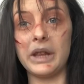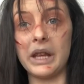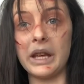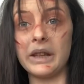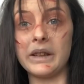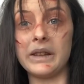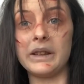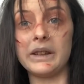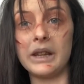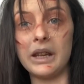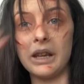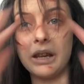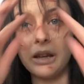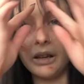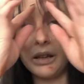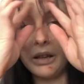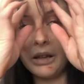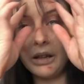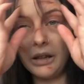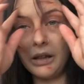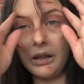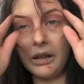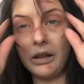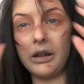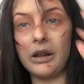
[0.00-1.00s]
that's it,
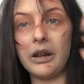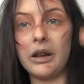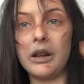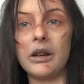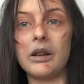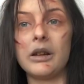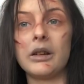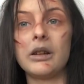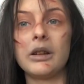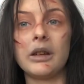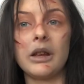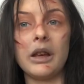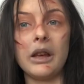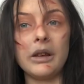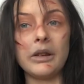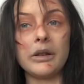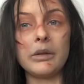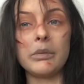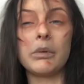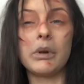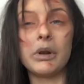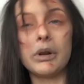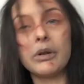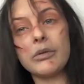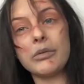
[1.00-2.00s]
and it's
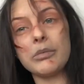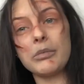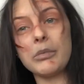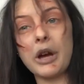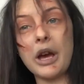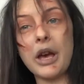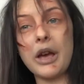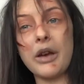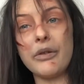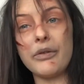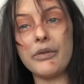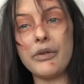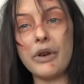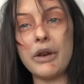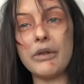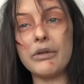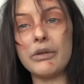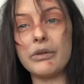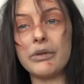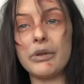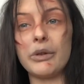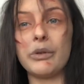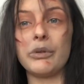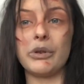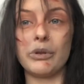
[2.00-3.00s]
one of my
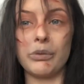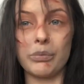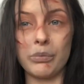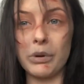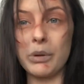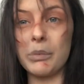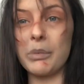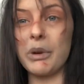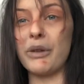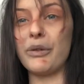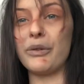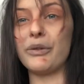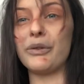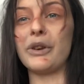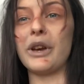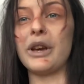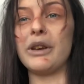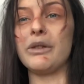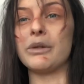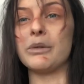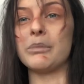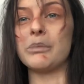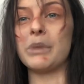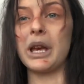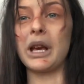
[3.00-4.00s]
favourite films. It's one of my
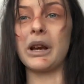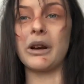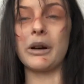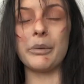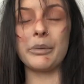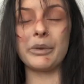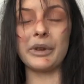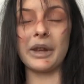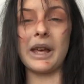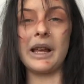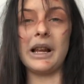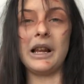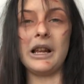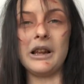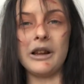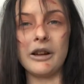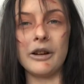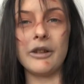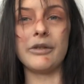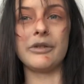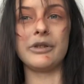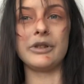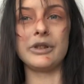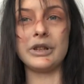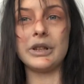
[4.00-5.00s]
favourite makeups. I
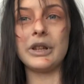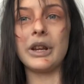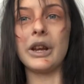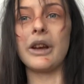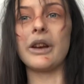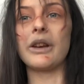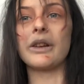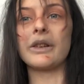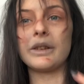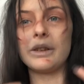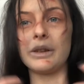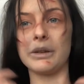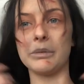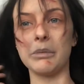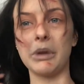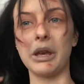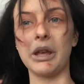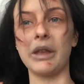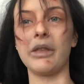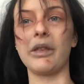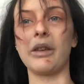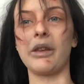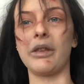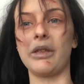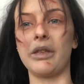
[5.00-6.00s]
love Dick
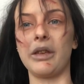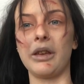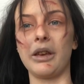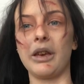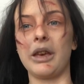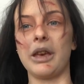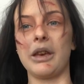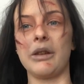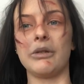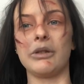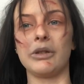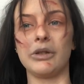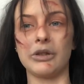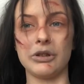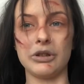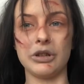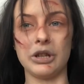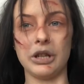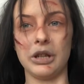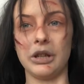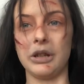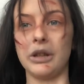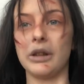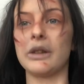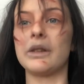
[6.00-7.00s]
Smith. I think he was a
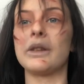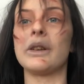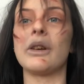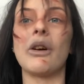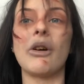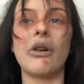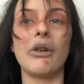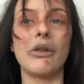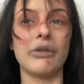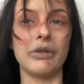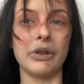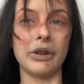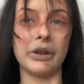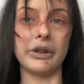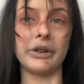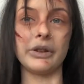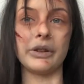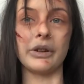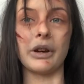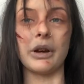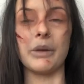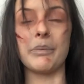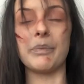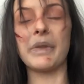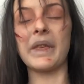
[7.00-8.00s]
genius of his
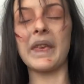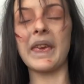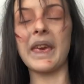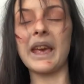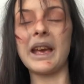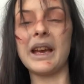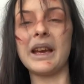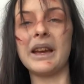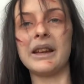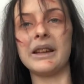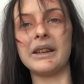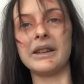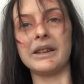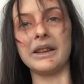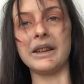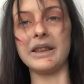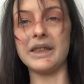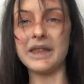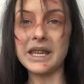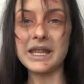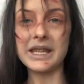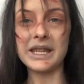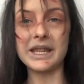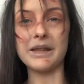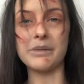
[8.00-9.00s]
time. So
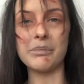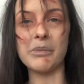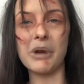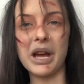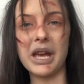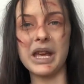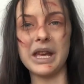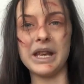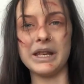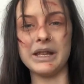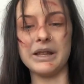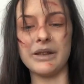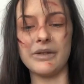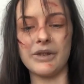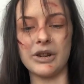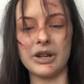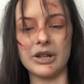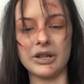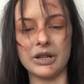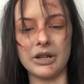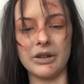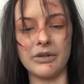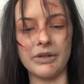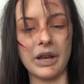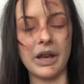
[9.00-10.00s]
this is my easy
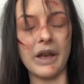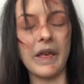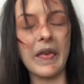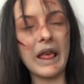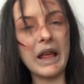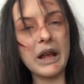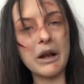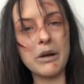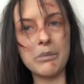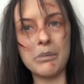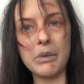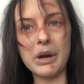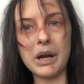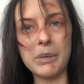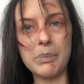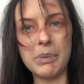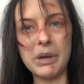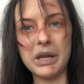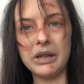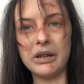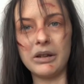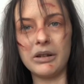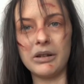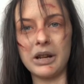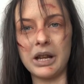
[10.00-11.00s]
version of it. My
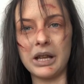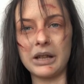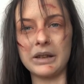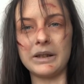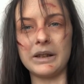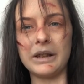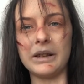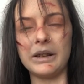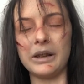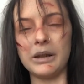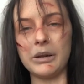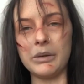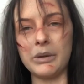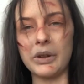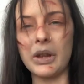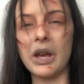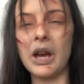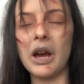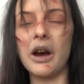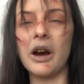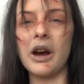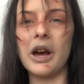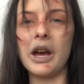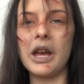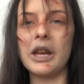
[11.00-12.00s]
opinion on Exorcisms.
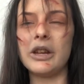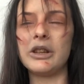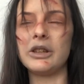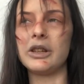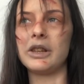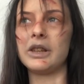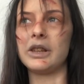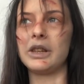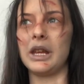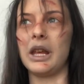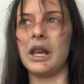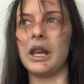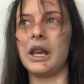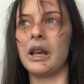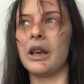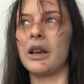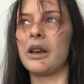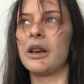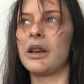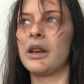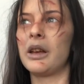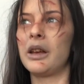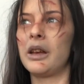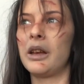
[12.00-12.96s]
I just think